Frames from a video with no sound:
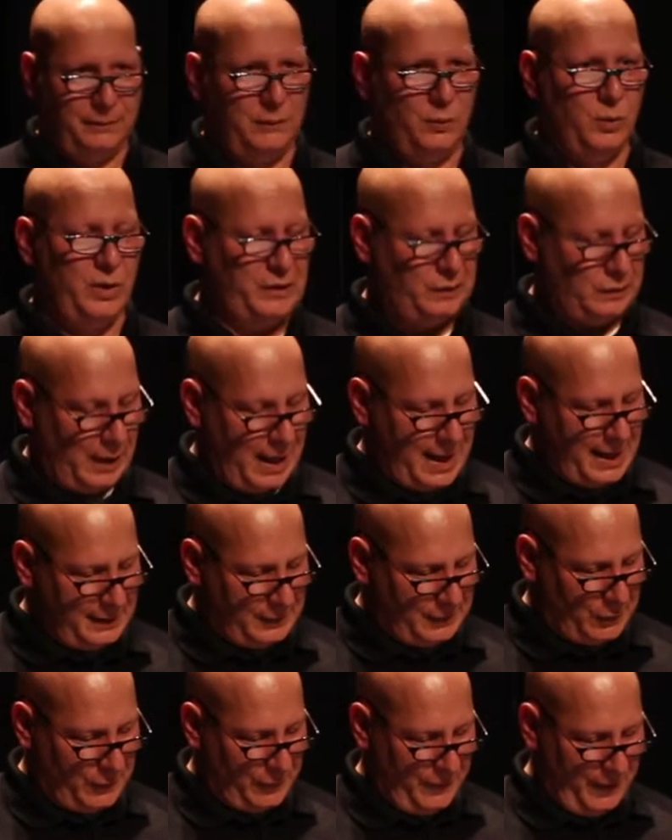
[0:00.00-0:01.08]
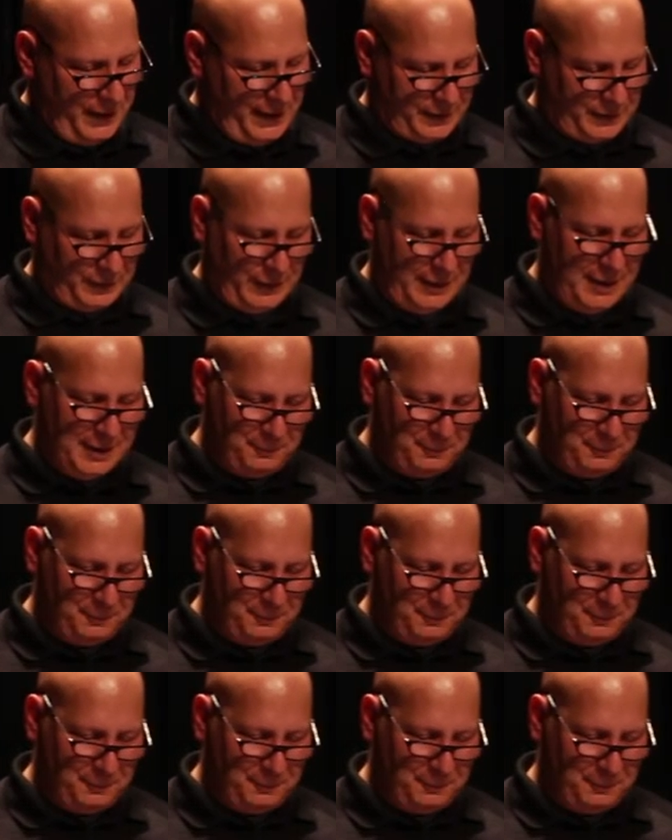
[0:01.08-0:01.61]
Which led to this, the